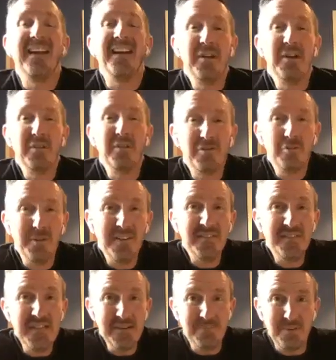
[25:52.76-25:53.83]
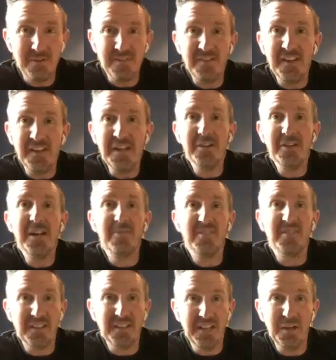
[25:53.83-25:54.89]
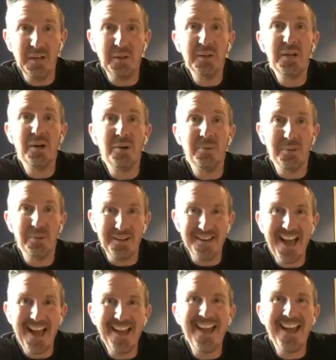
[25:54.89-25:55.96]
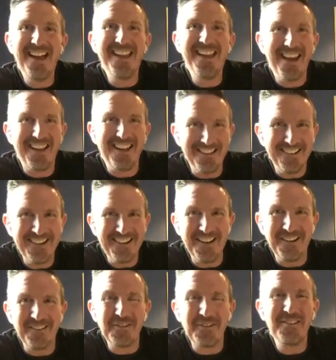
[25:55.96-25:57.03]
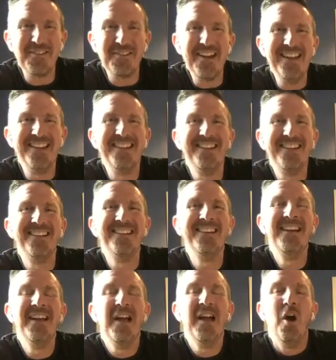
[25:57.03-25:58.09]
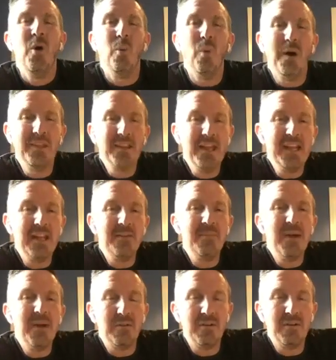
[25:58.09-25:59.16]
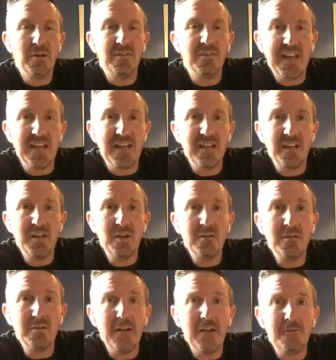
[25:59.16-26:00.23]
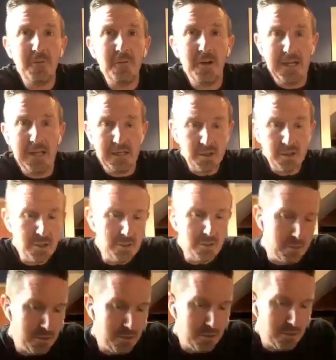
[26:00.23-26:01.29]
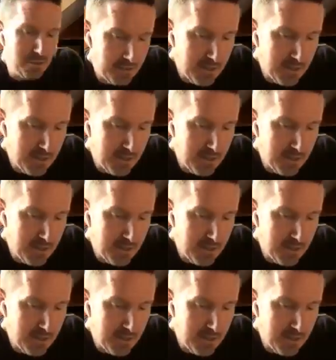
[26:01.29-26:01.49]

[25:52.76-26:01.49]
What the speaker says: Exhales, twist deeper, sink your hips a little lower. Yeah, you're here for 3. One-legged mountain, you'll stand on your left foot in 2.